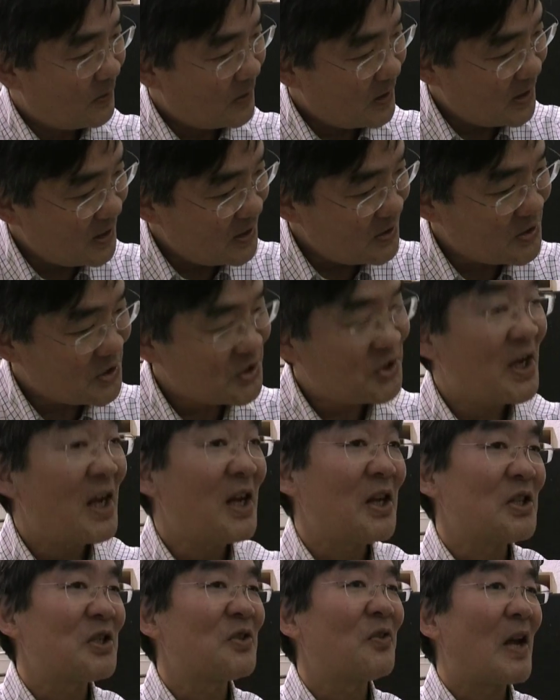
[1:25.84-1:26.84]
In the
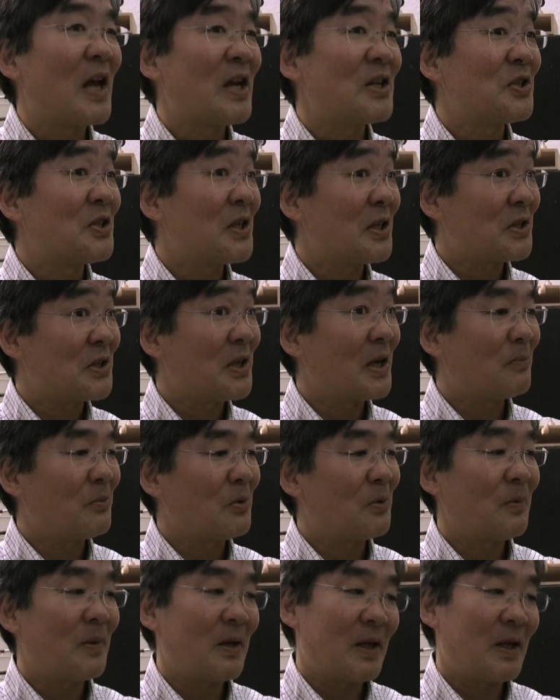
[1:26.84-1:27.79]
States, as an example,